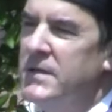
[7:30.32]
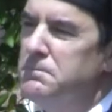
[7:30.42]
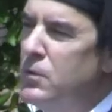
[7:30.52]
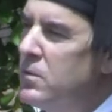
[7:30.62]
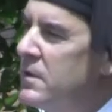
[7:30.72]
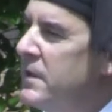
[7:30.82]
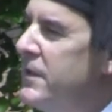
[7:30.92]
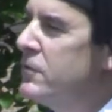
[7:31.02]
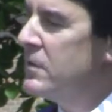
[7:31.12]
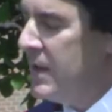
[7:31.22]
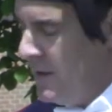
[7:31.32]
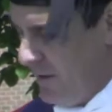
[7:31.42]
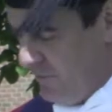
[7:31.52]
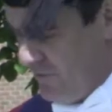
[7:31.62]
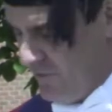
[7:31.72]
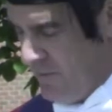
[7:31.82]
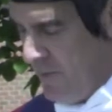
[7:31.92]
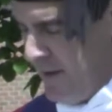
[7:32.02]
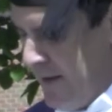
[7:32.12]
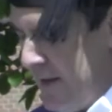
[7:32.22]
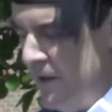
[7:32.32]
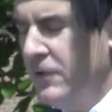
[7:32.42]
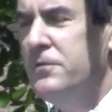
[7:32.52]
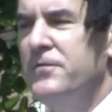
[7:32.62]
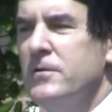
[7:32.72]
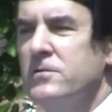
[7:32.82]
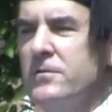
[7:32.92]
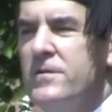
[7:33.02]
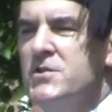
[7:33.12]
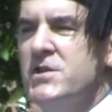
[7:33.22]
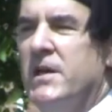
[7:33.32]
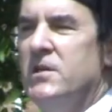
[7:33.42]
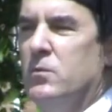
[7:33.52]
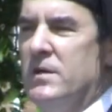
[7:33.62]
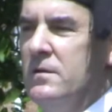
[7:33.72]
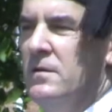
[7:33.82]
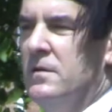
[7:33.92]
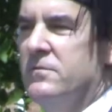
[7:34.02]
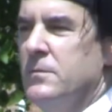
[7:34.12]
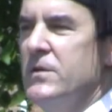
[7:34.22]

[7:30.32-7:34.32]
important in your lives? How do you filter the genuine from the